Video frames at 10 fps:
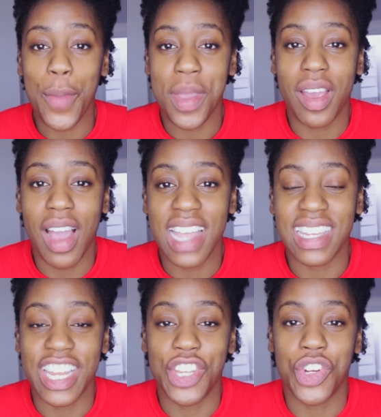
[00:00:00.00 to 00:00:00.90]
I hope you
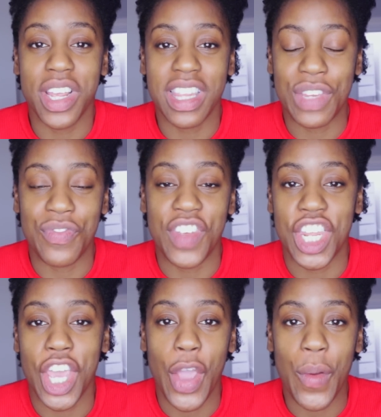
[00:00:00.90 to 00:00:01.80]
guys enjoyed this
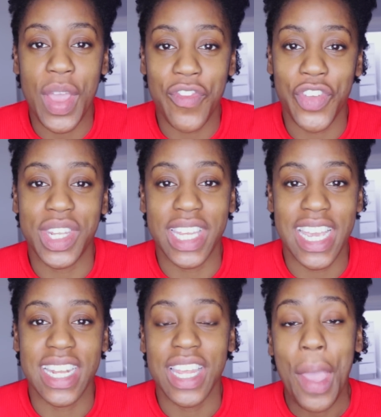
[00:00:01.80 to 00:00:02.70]
video. If you
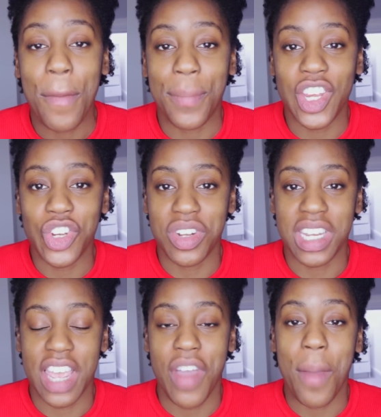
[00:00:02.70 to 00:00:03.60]
did, be sure
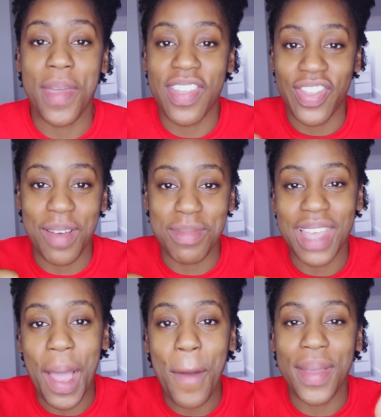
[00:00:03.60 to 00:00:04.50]
to give it a big
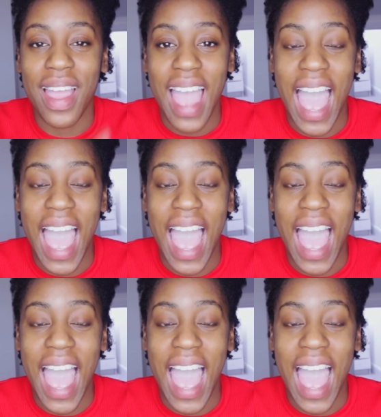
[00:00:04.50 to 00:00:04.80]
thumbs up.